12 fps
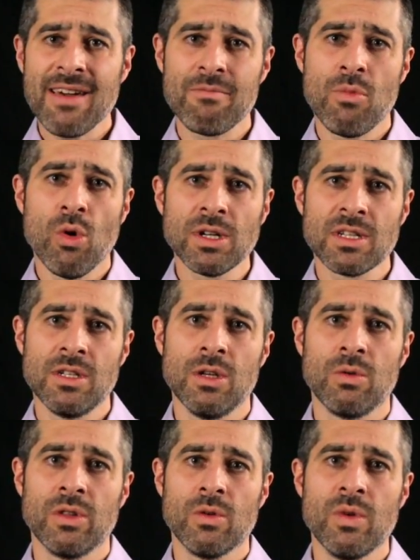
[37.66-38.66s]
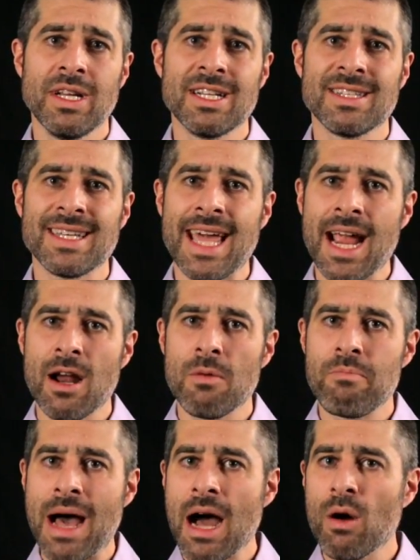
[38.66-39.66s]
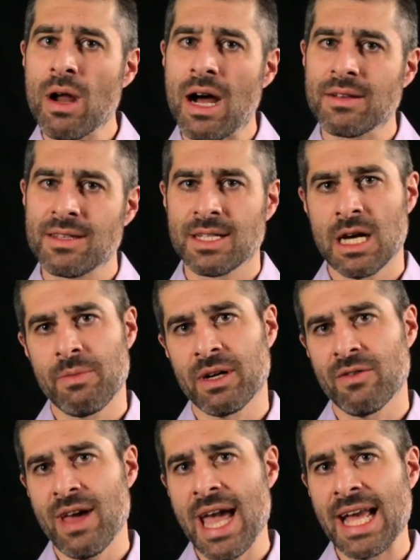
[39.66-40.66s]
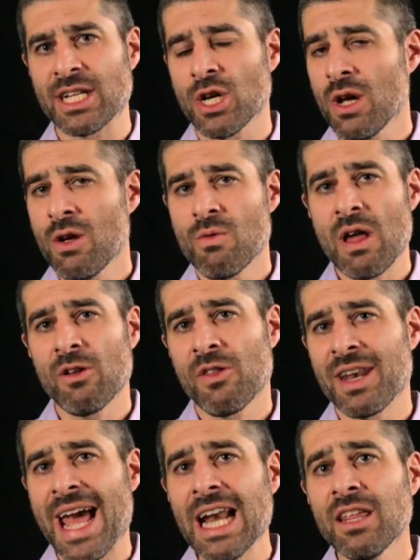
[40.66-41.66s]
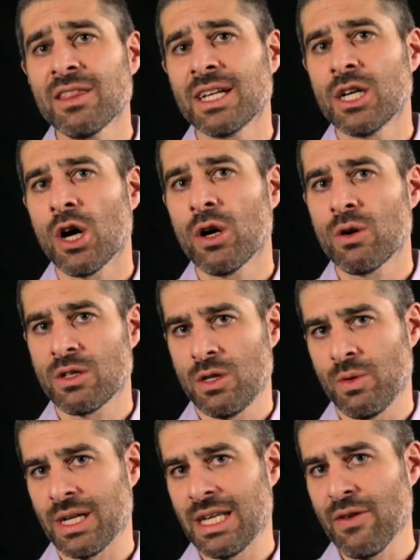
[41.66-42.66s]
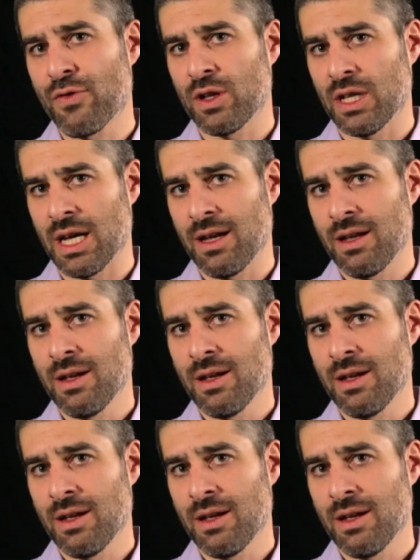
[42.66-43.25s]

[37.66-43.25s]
have more to do with the region's Arab powerhouses coming of age, rather than anything Qatar is doing differently.